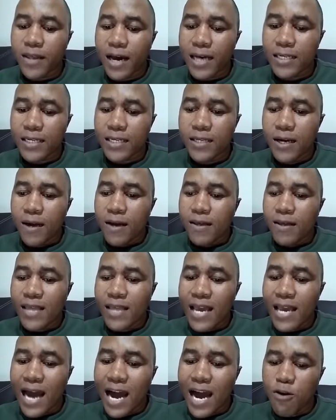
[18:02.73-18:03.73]
that
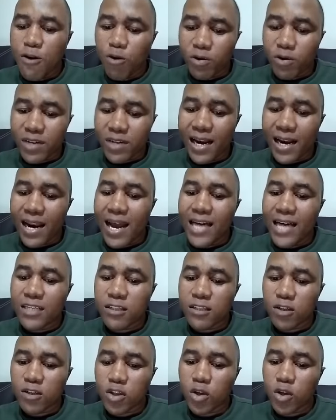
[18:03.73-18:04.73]
they are utilized
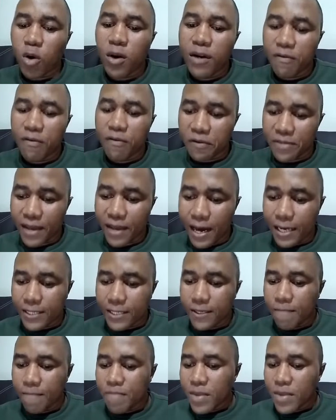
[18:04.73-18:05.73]
solely for that.
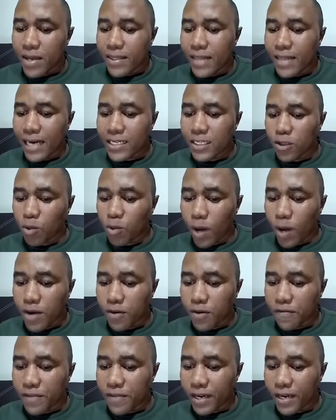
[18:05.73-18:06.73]
That is one
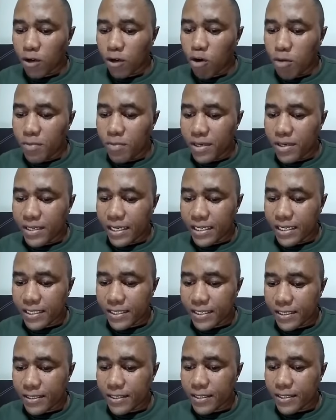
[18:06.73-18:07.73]
of the
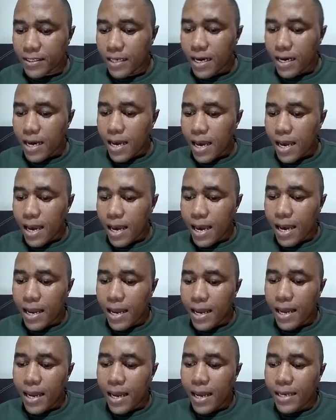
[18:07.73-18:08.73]
recommendations. Uh,
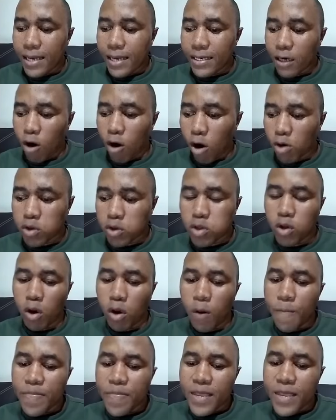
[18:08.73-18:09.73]
uh, and
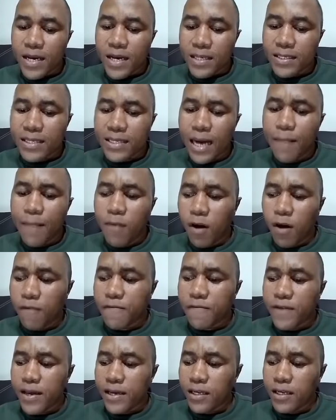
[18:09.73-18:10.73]
also, some of
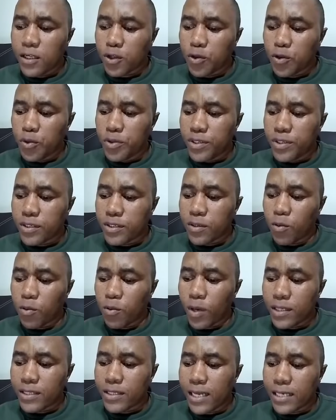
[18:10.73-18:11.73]
the issues
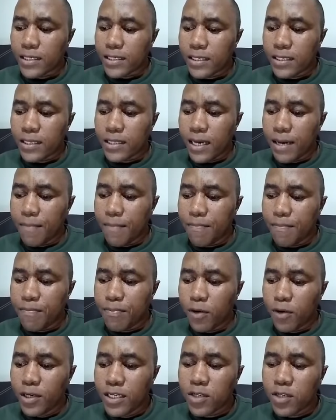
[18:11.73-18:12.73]
were that the
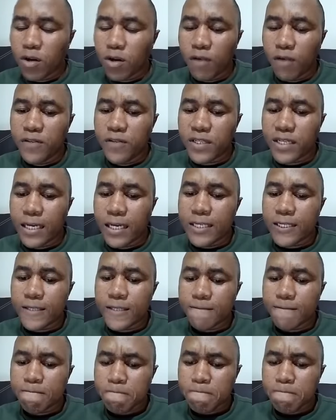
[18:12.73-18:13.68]
police officers,